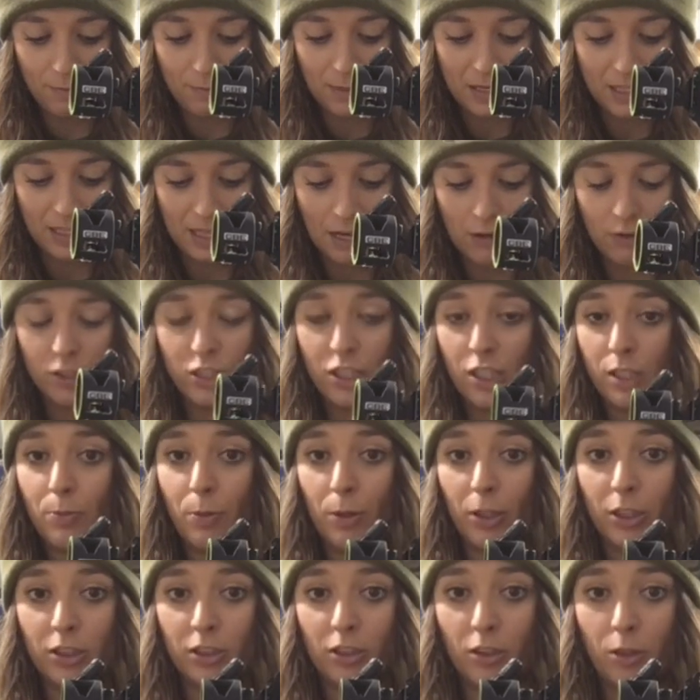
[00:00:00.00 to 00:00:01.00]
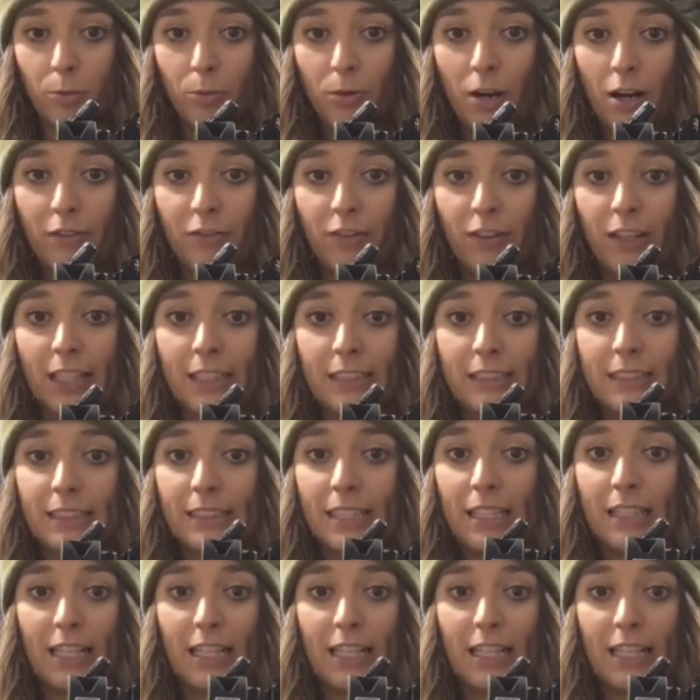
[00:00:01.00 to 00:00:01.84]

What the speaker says: me, that was just personal preference.